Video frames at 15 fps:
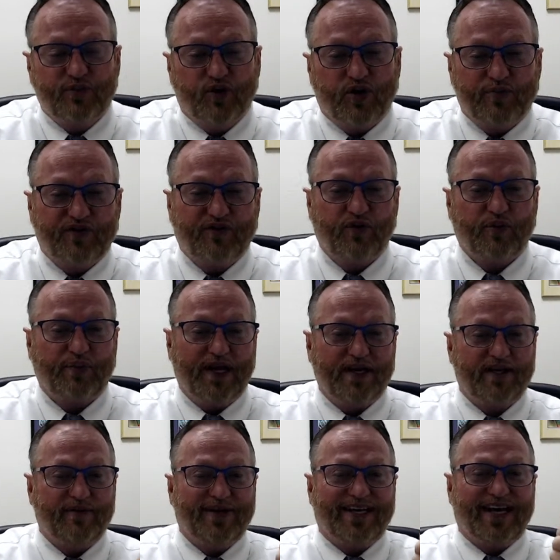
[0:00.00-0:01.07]
before
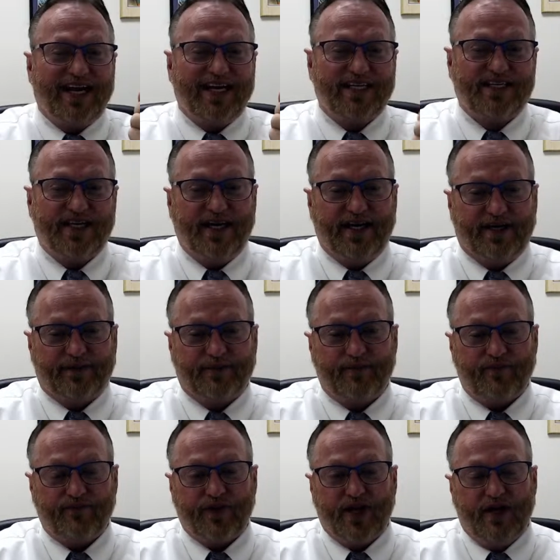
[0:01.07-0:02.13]
pandemic 19.
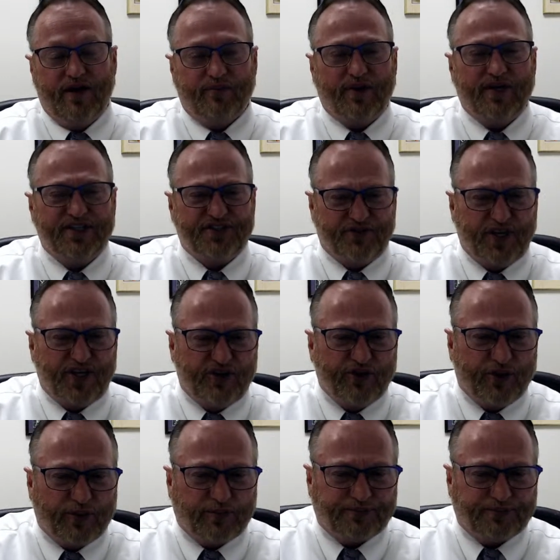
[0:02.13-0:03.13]
But let's regroup.